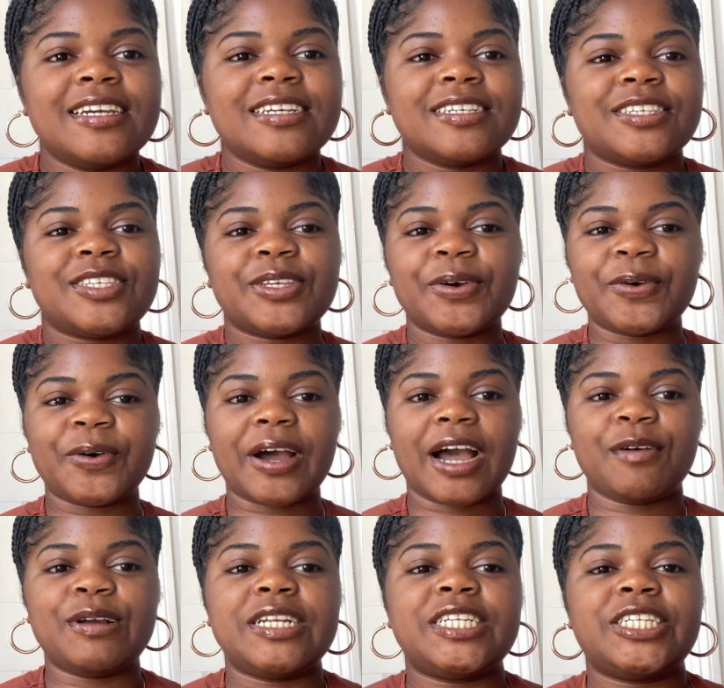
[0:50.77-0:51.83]
So I
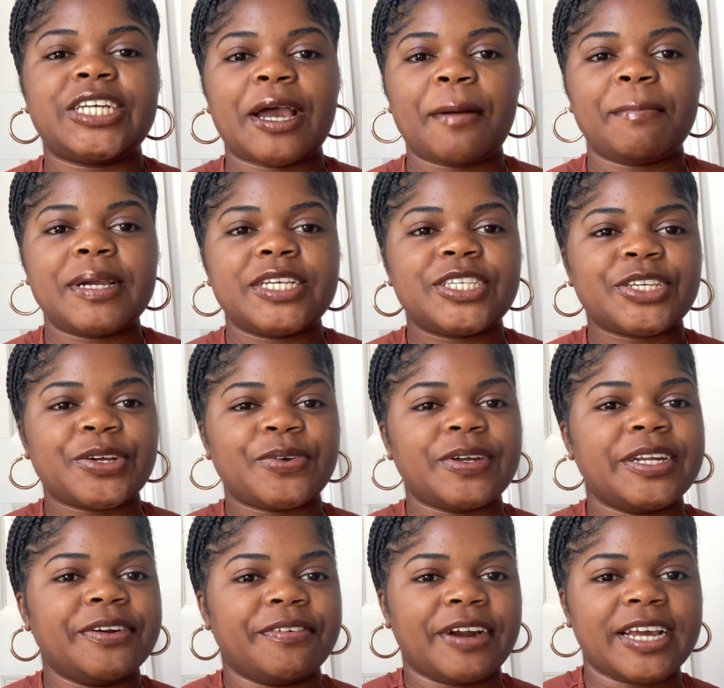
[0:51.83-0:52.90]
will share my
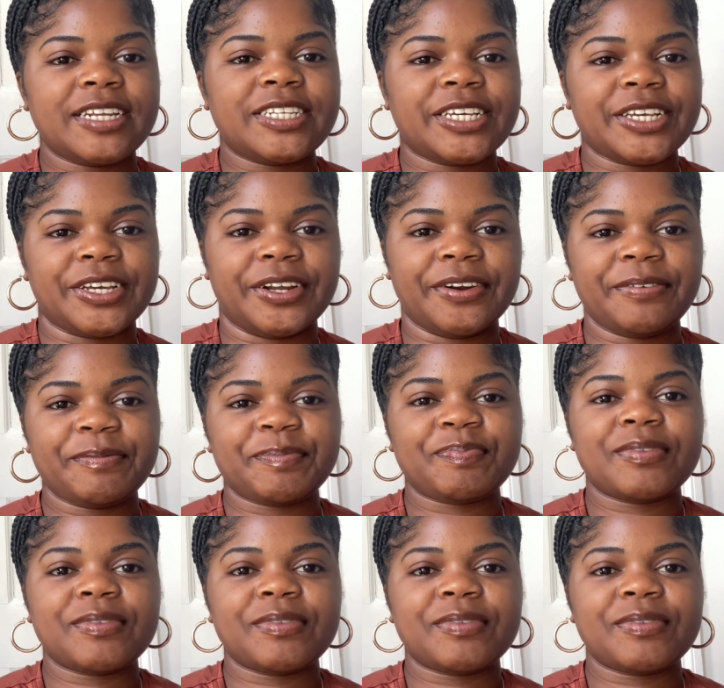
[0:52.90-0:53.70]
screen right here.